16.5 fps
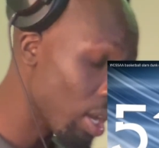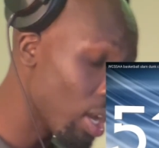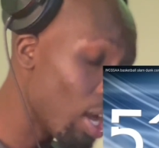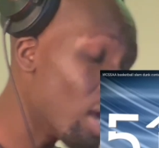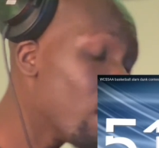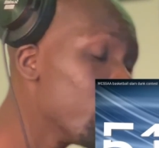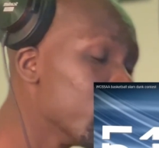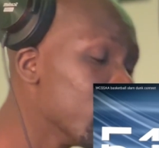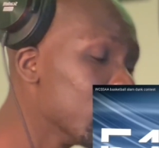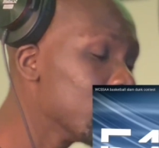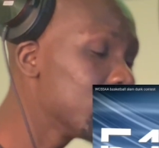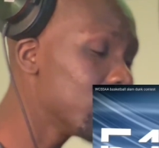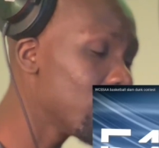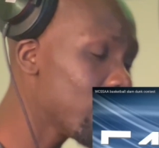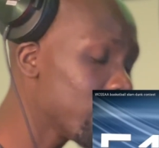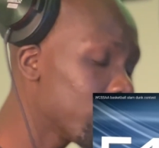I'm gonna
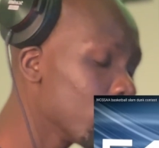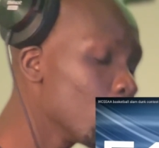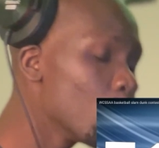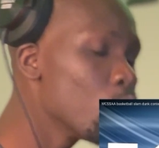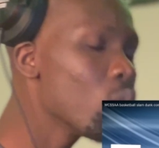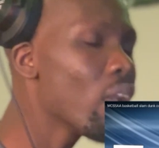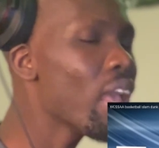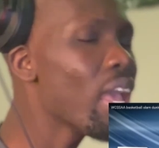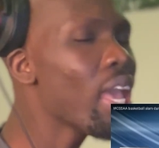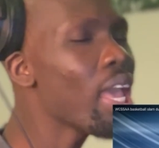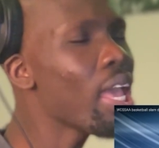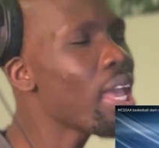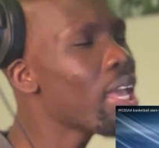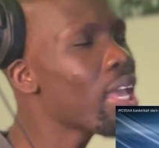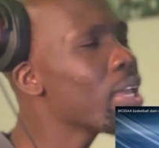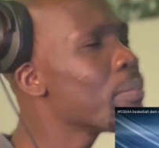take you
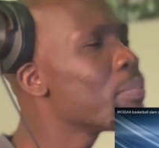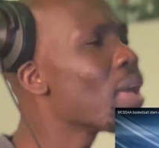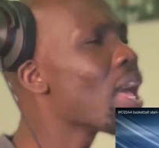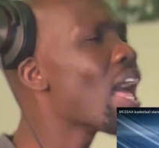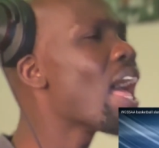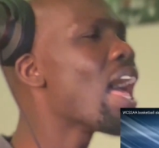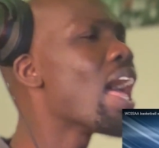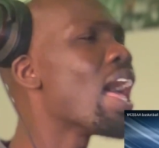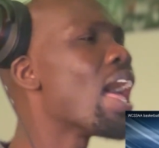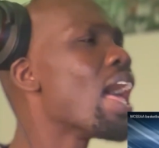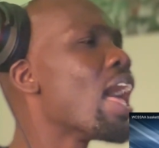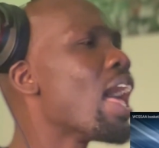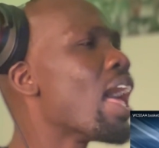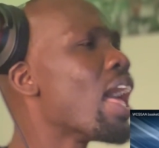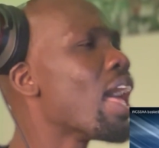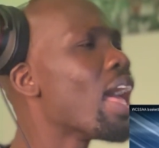way
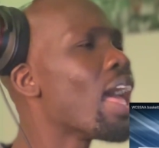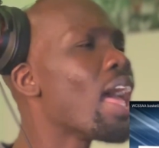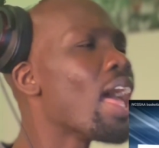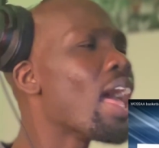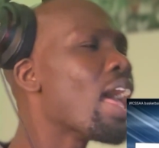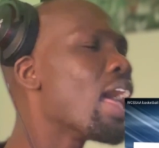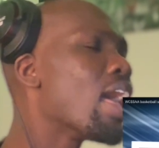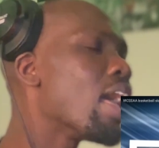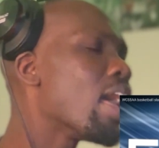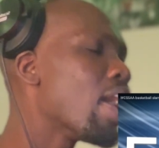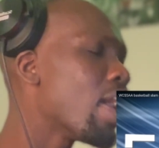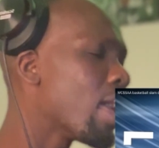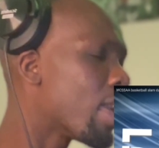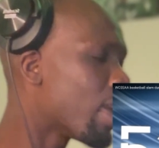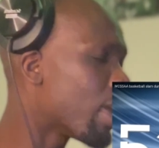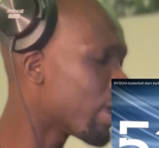
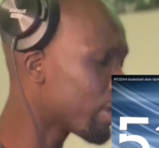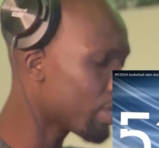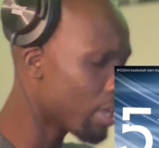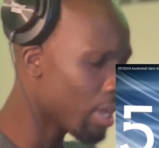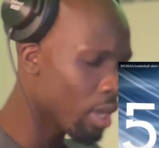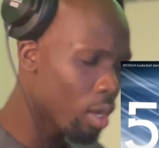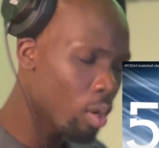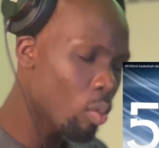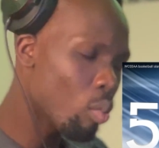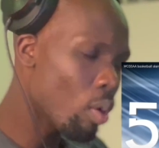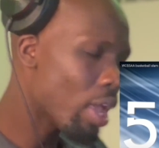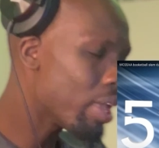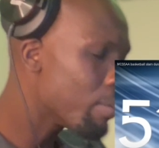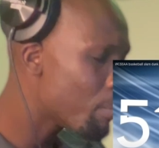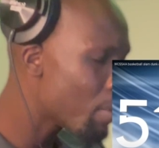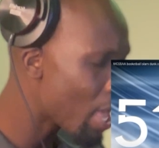back,
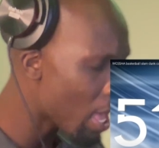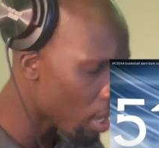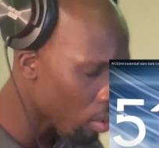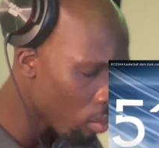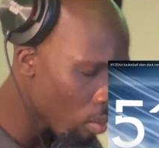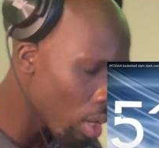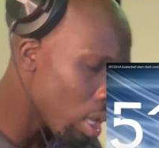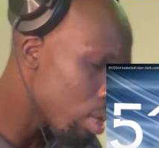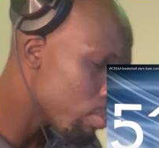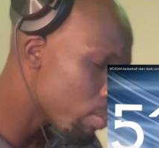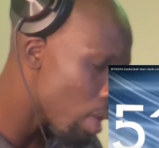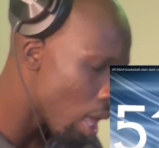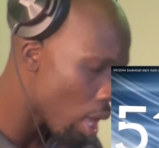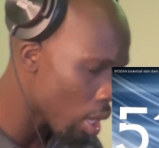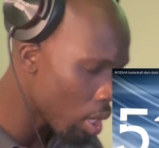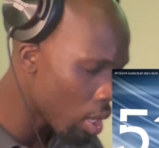way back, way
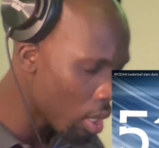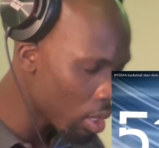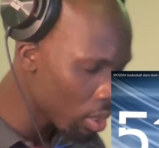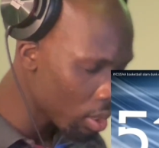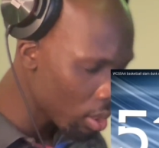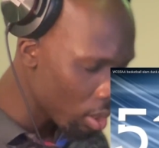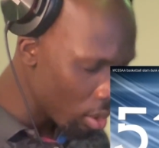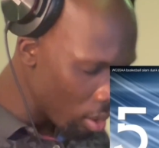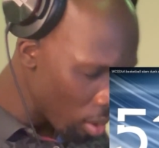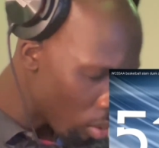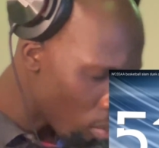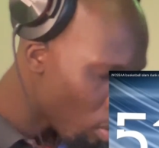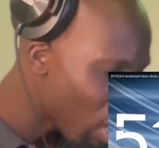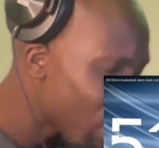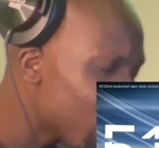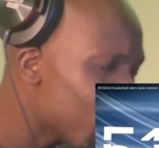back,
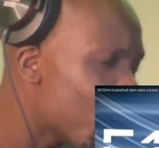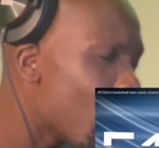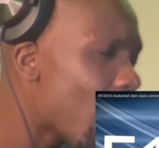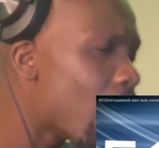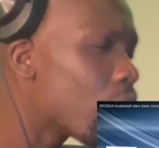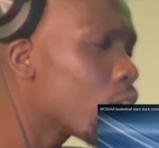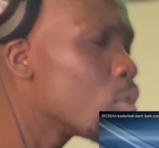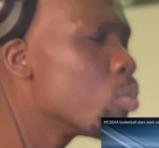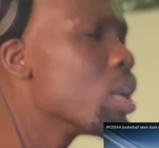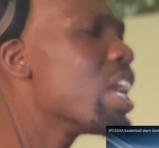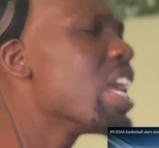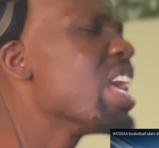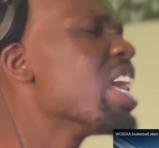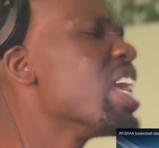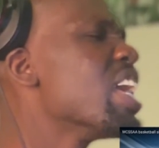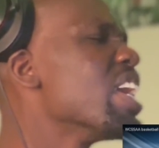way back
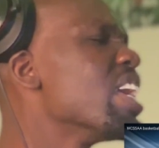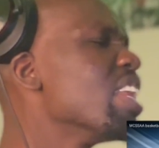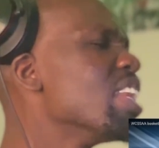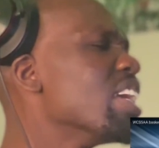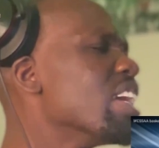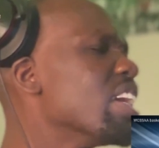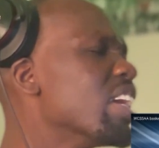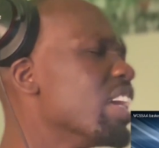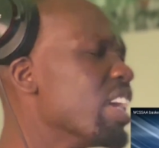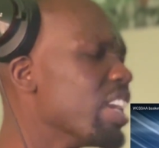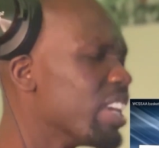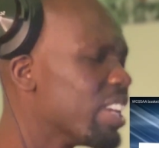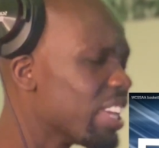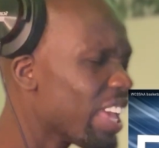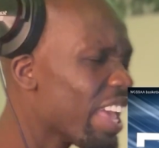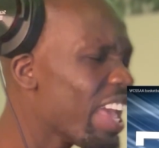when
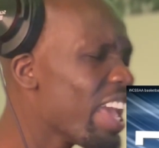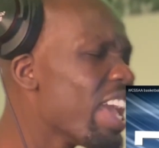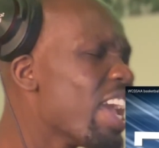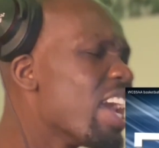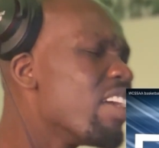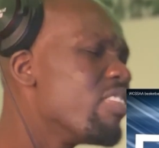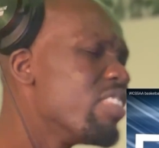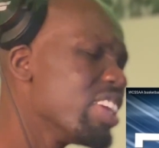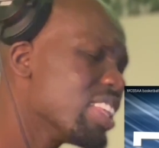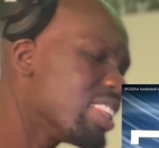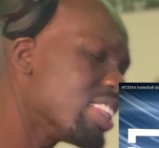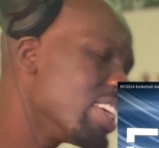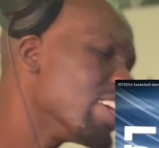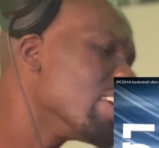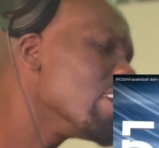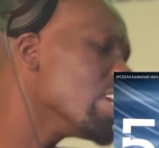
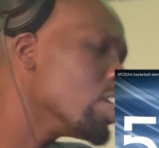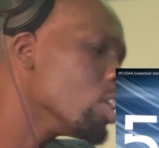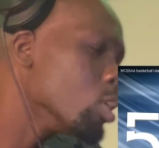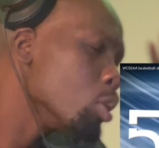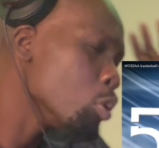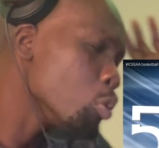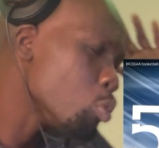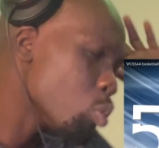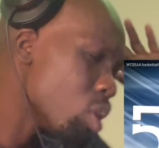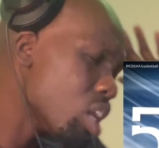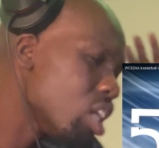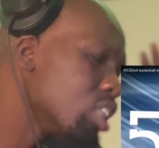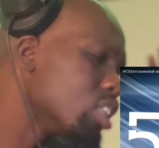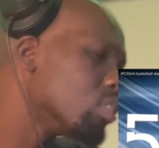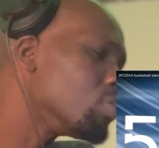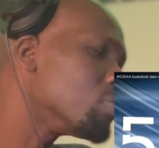everything
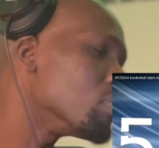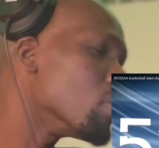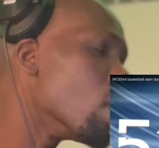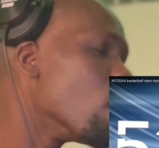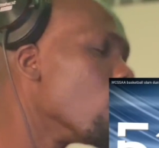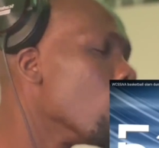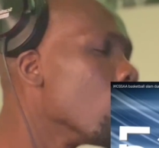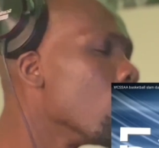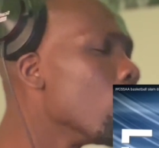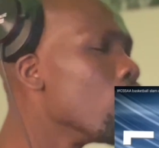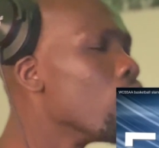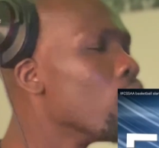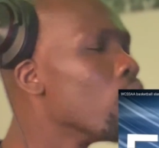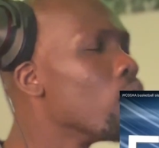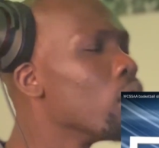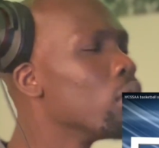was
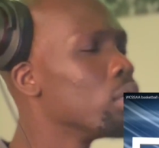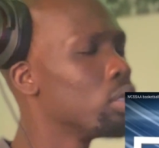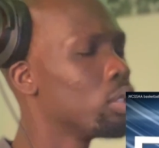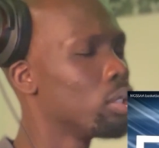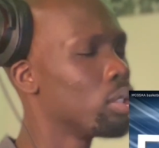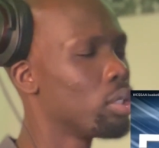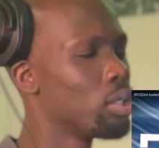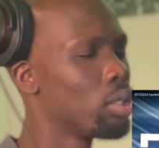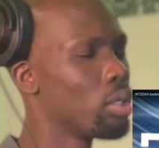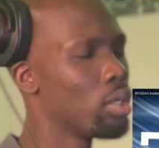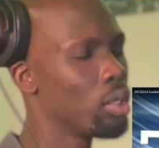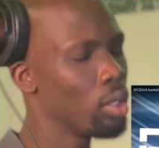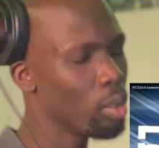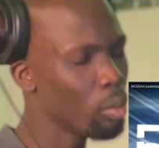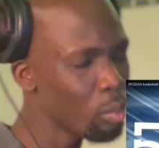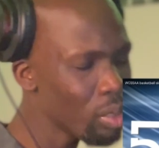fun,
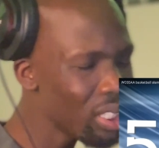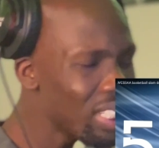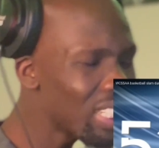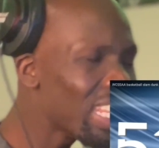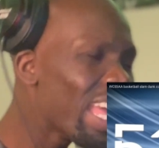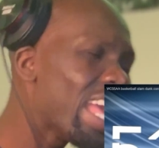when